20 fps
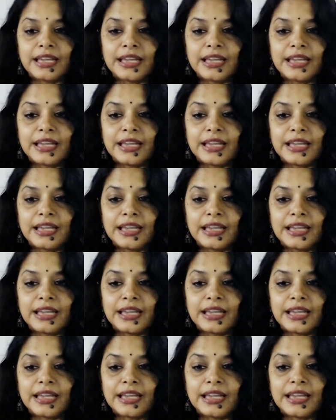um,
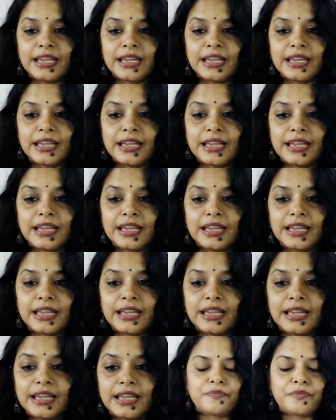and um, might I
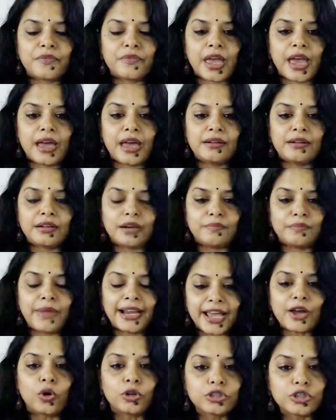also add that this
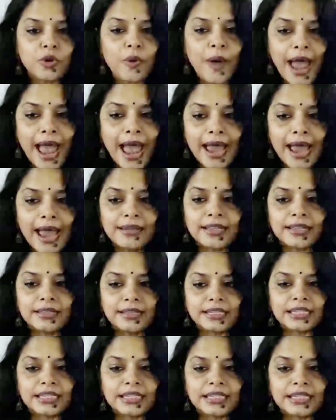matter is now
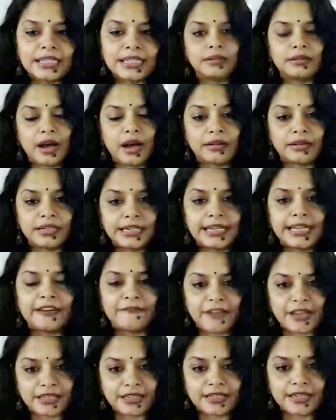being currently
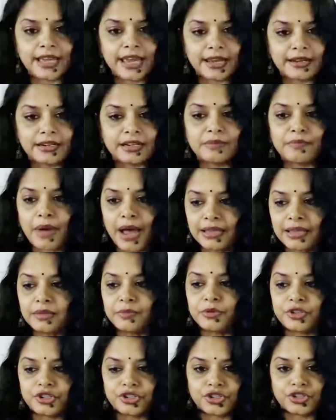investigated by the
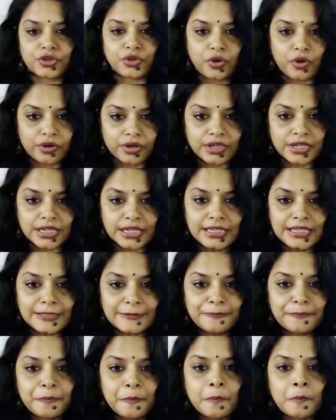British
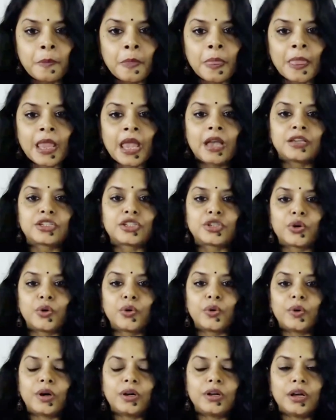authorities.
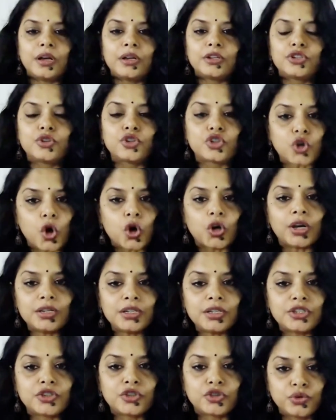So to talk
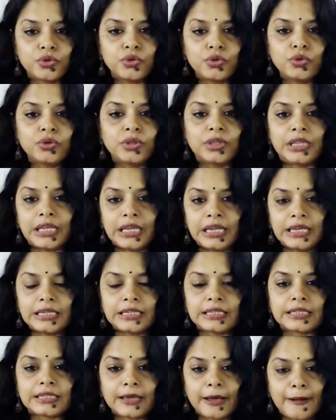us through
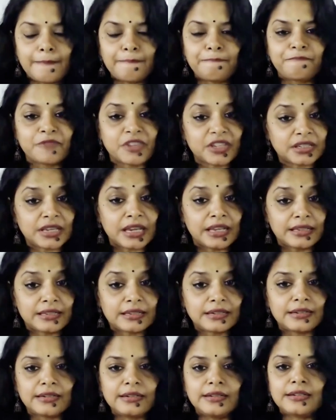these um, this
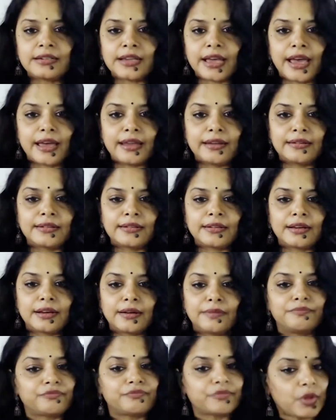incident and
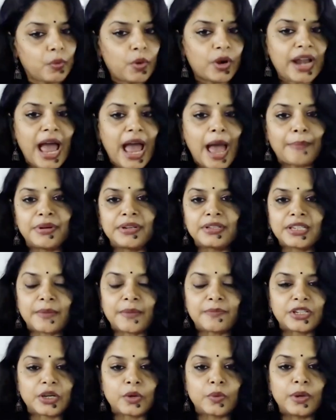uh, what happened
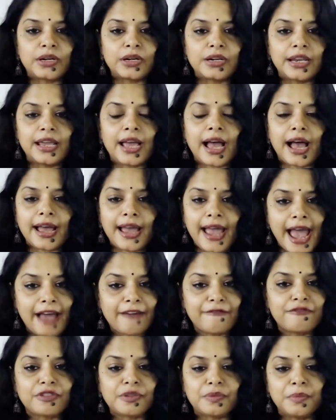subsequently, I
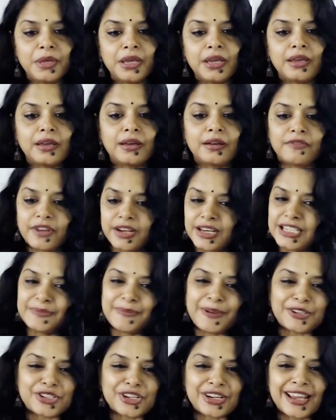have with me a very
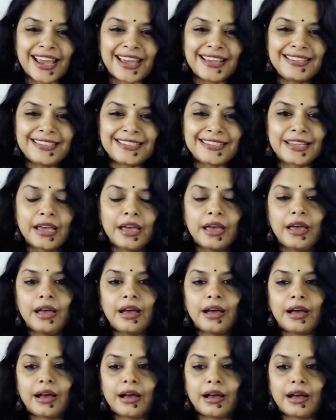special guest,
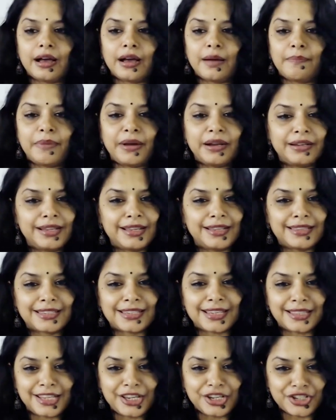uh, Pandit
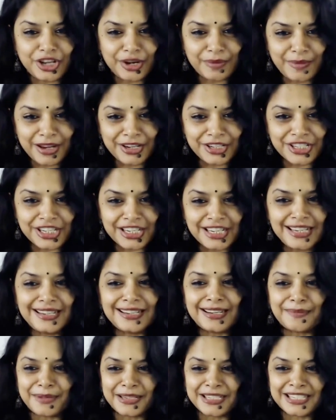Satish Sharma
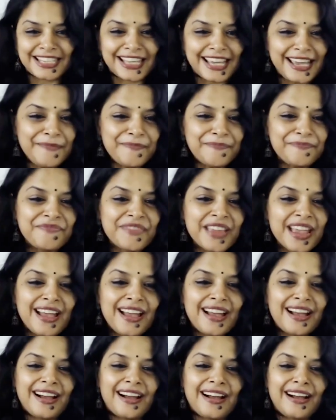ji. Namaste.
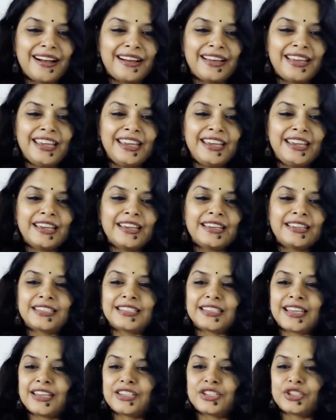Uh, he
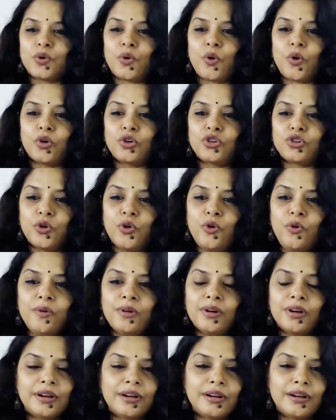is, as you all
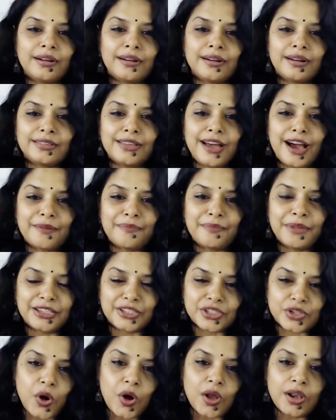know, uh, a
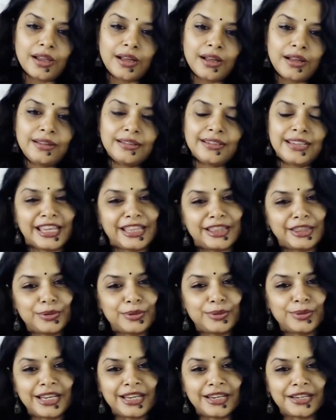dharmic scholar,
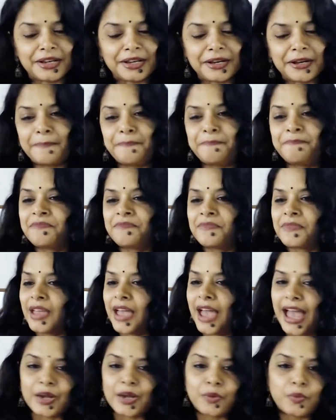Hindu leader,
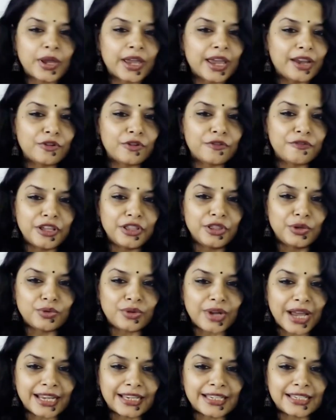advocate of
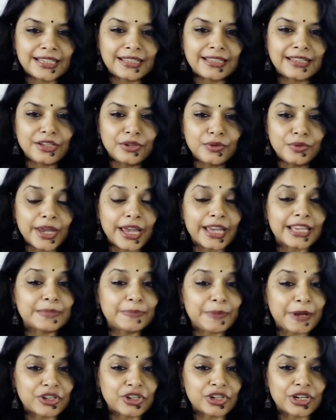Hindu rights in the UK,
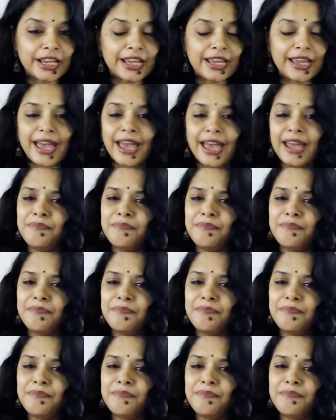especially,